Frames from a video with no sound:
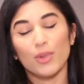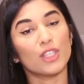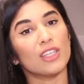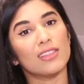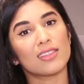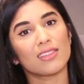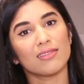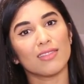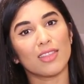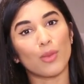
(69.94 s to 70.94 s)
which is
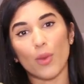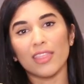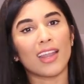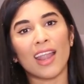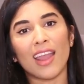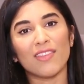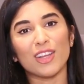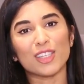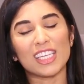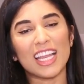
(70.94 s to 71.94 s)
the one that I have
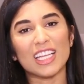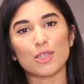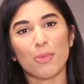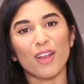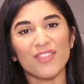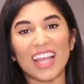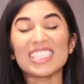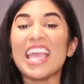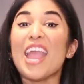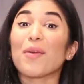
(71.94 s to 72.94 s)
here today. It's
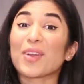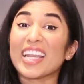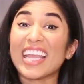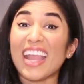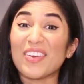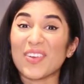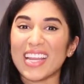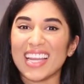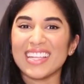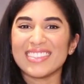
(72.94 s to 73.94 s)
perfect, and we're gonna get
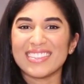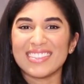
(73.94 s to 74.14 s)
grating.